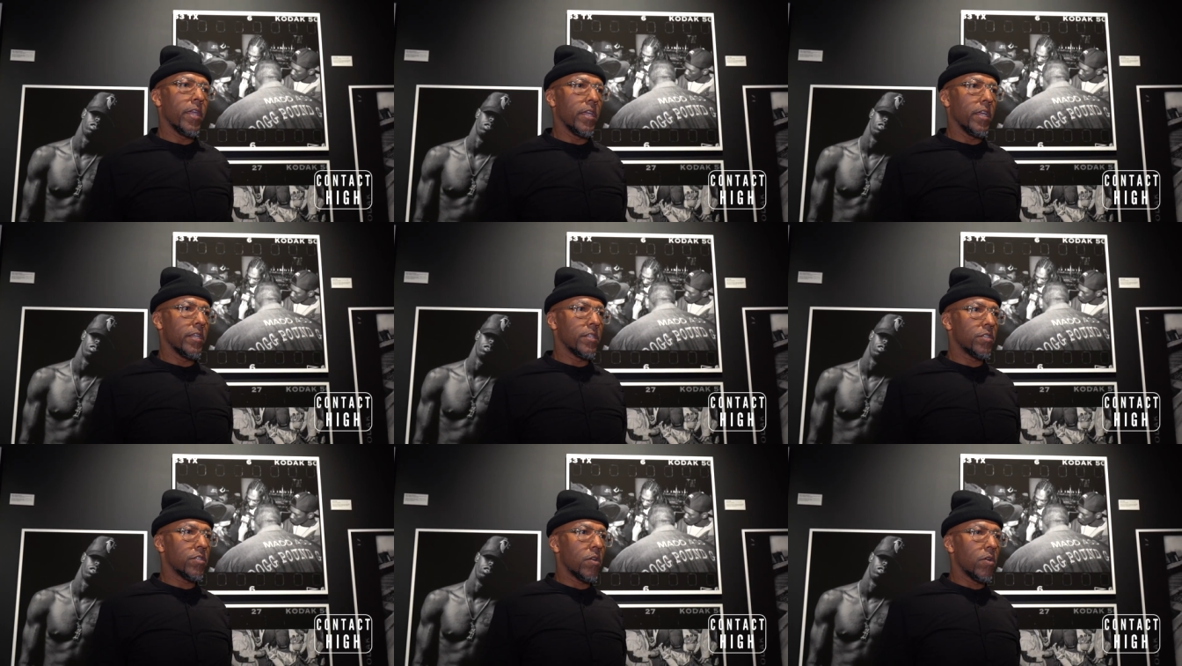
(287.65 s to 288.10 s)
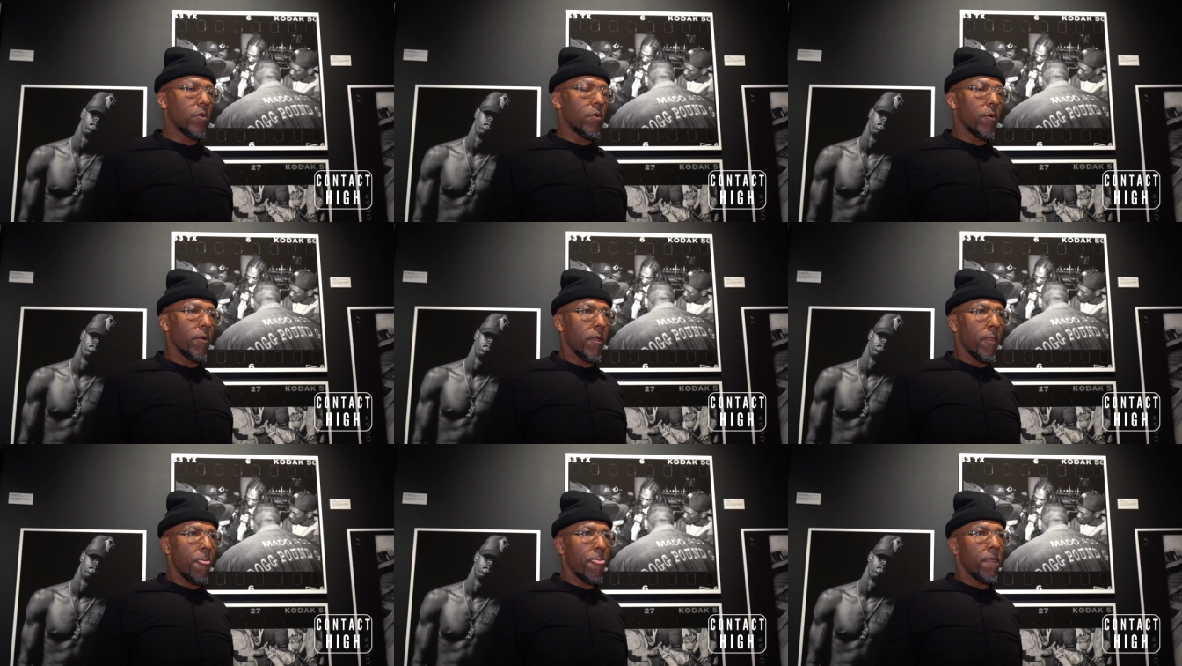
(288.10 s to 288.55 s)
And
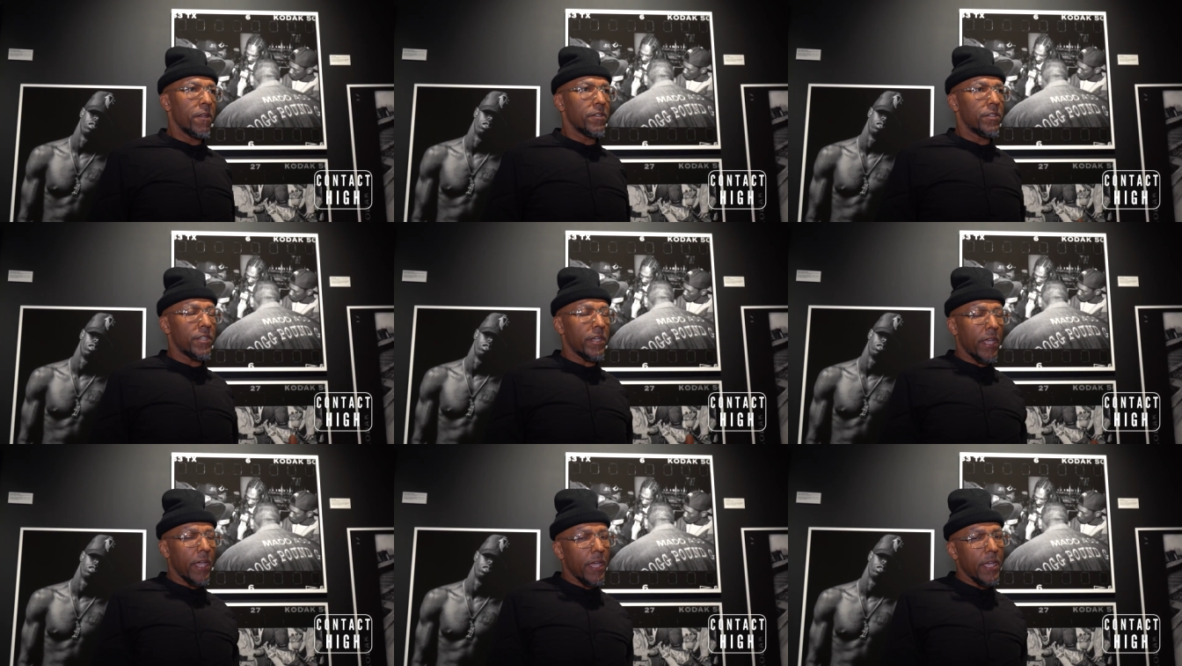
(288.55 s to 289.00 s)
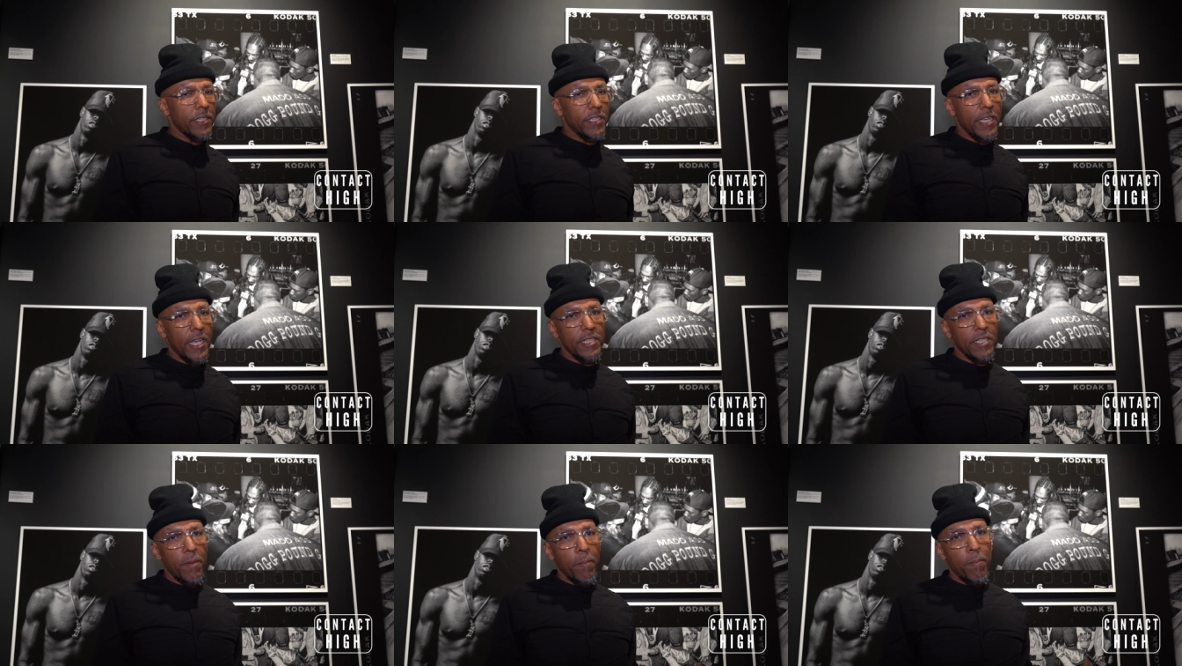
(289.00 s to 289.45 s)
so jazz
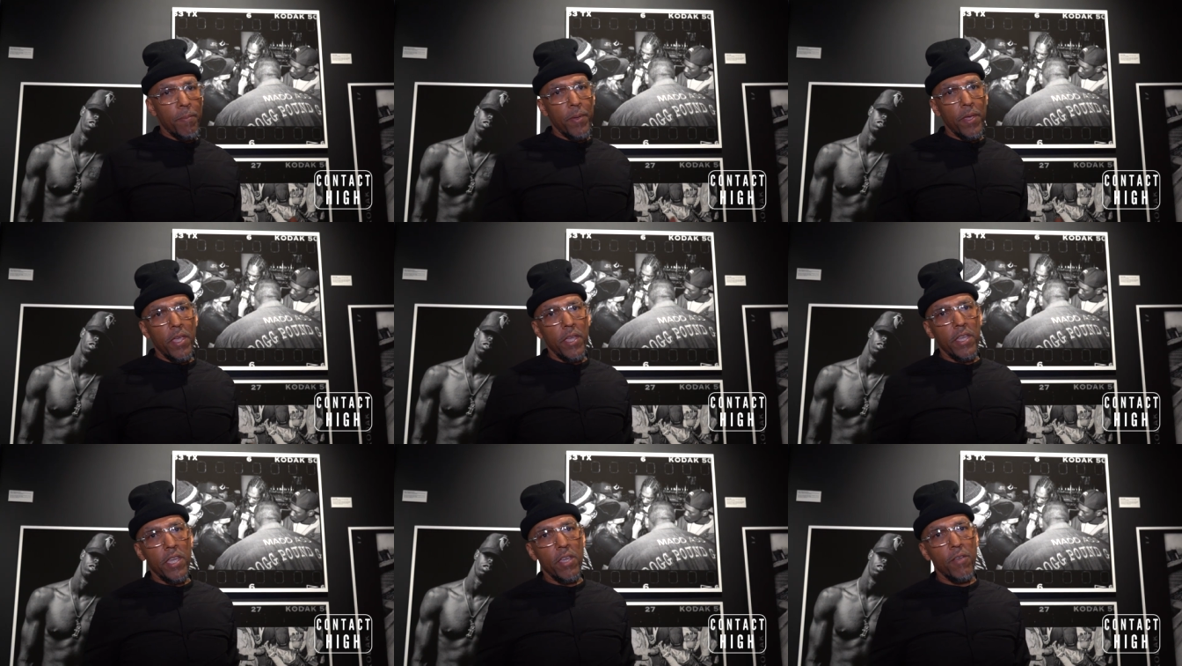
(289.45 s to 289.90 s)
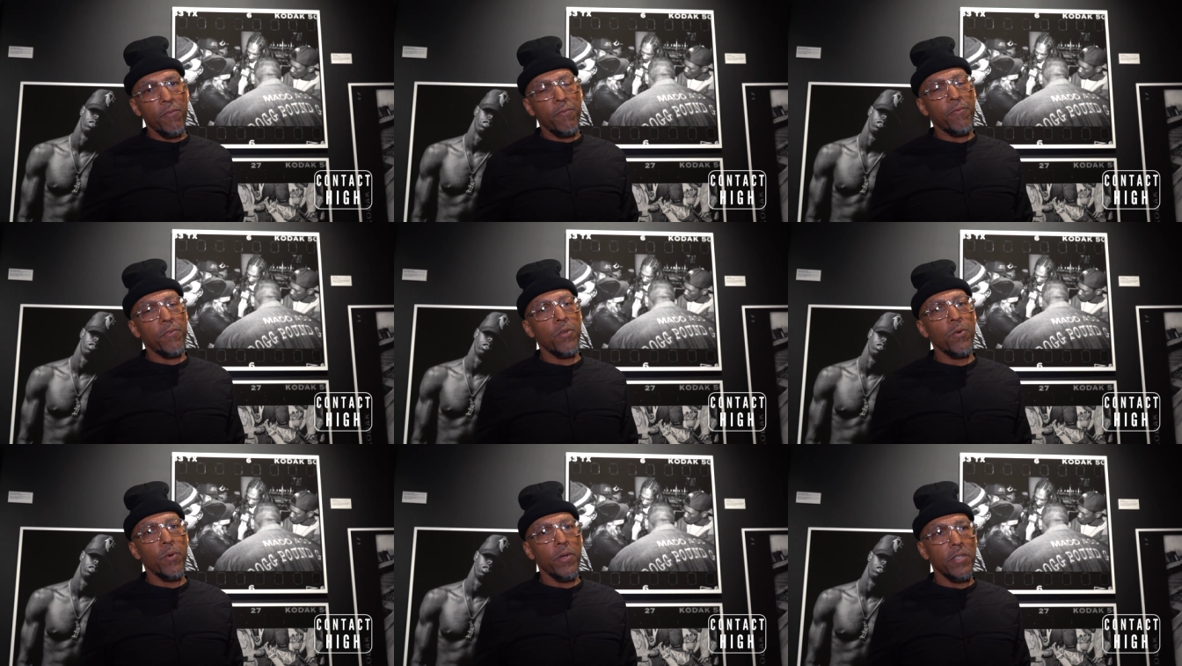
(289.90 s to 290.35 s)
has a big
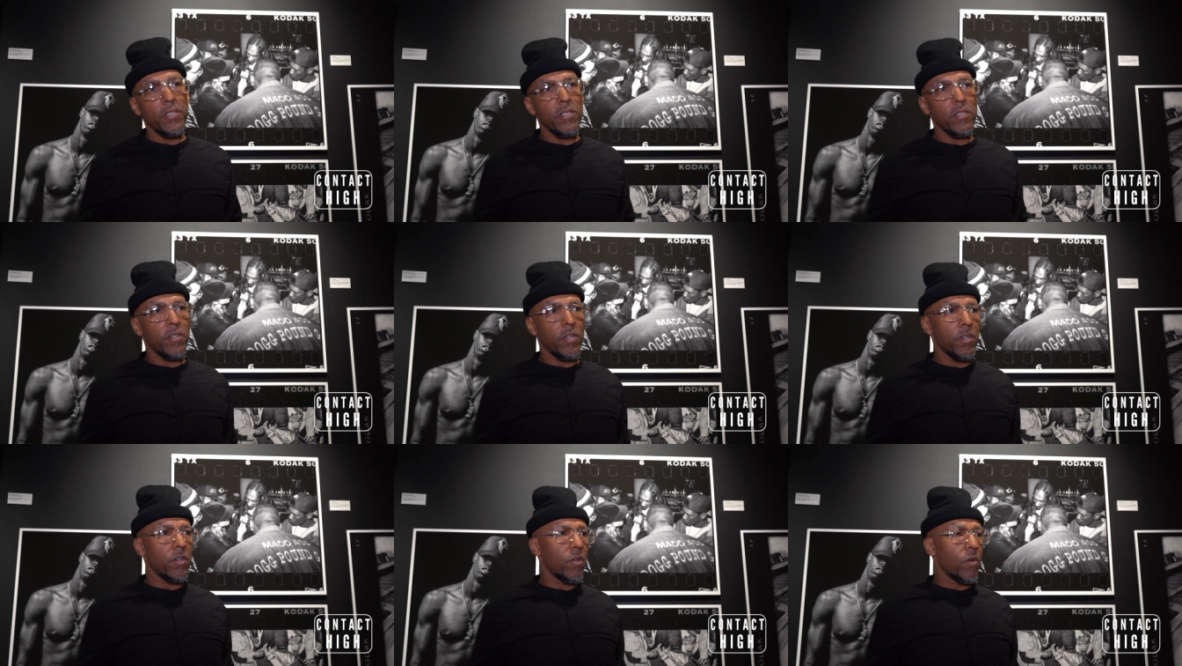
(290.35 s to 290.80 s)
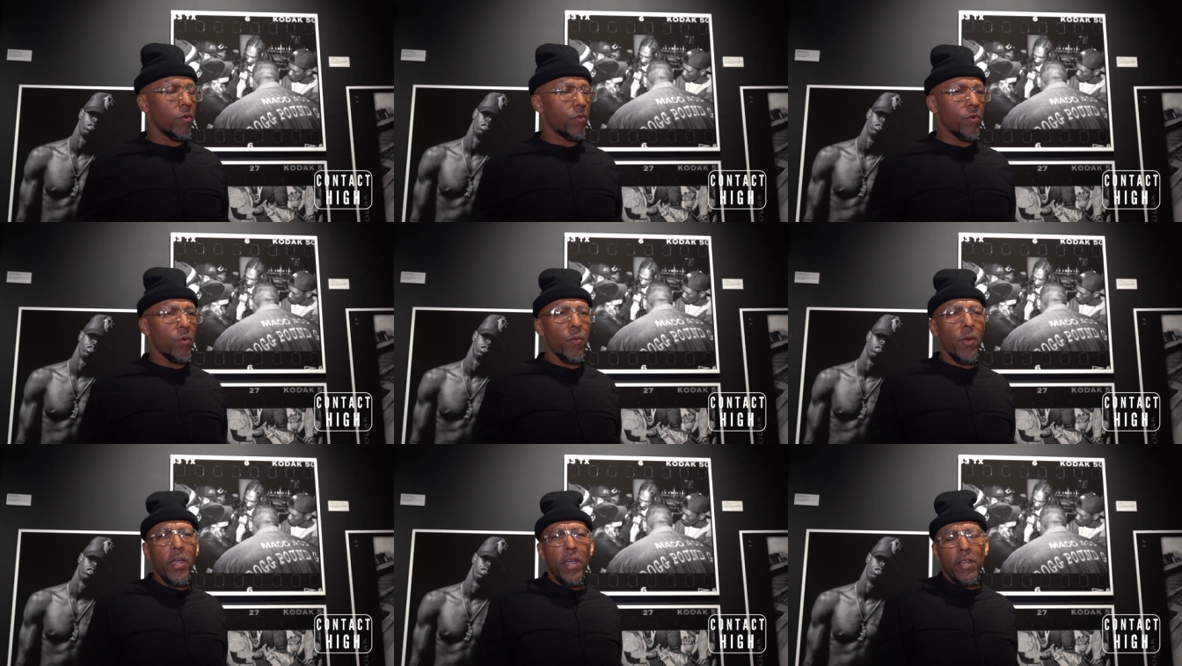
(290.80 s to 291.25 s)
influence, you know,
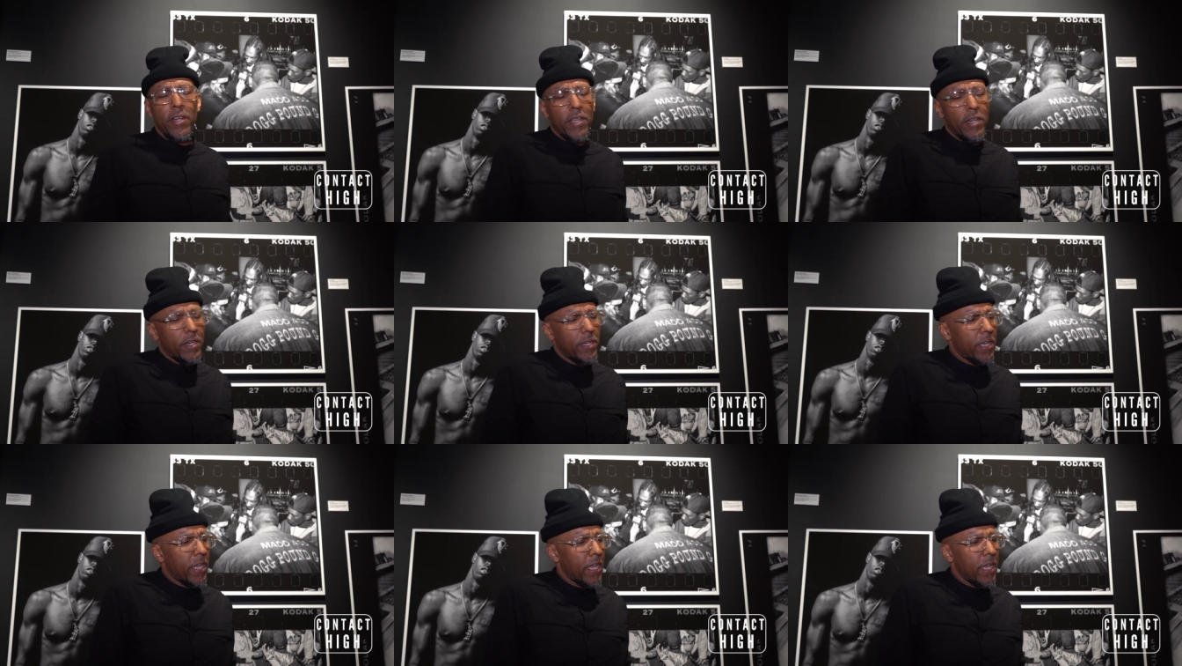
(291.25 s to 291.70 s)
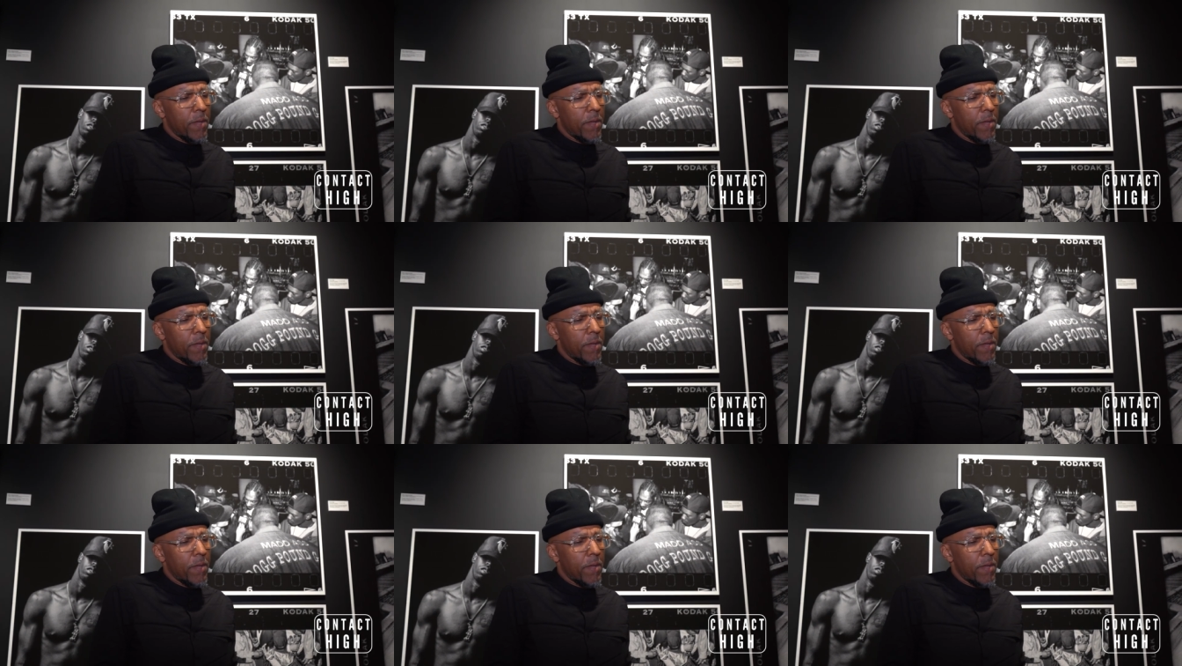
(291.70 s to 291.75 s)
the way that a